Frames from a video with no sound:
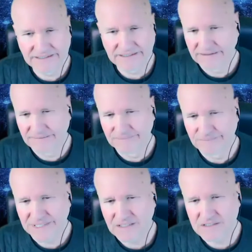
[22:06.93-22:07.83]
them
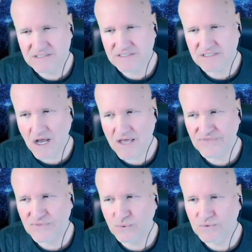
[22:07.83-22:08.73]
because I
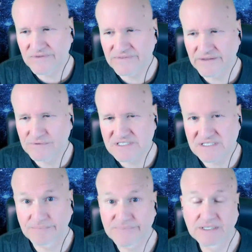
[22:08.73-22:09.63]
thought there was
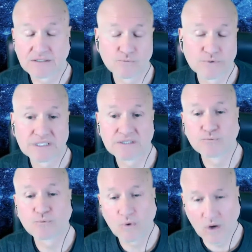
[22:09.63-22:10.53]
something really
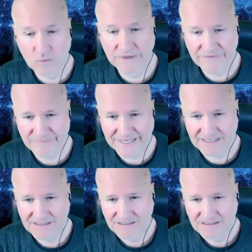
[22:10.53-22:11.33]
wrong with me.